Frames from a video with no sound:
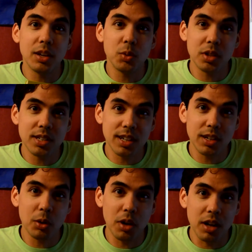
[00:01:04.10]
you want to take
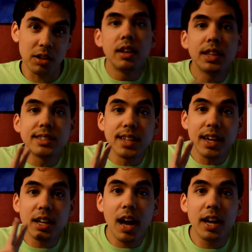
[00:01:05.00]
note on. The
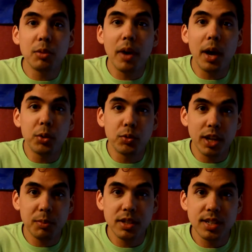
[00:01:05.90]
second item I would
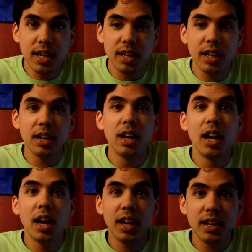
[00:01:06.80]
recommend taking
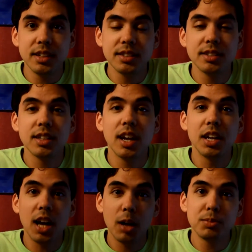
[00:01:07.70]
is an
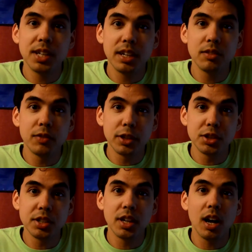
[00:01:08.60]
updated
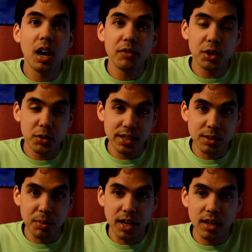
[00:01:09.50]
version of your
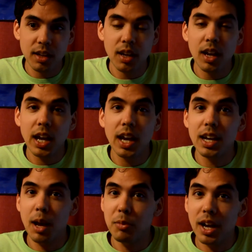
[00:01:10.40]
resume. And
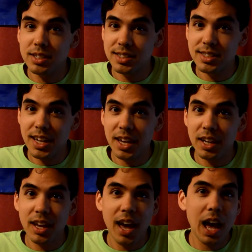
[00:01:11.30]
I'm not just
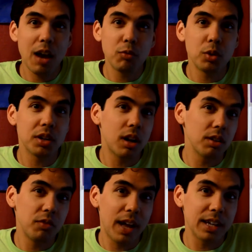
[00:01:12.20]
saying have one on a
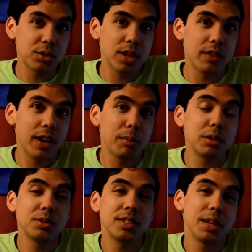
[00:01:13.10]
flash drive, I'm
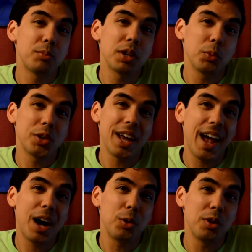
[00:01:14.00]
also saying print one
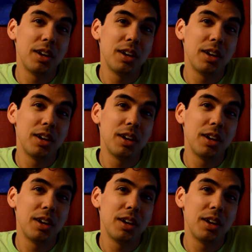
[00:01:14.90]
out,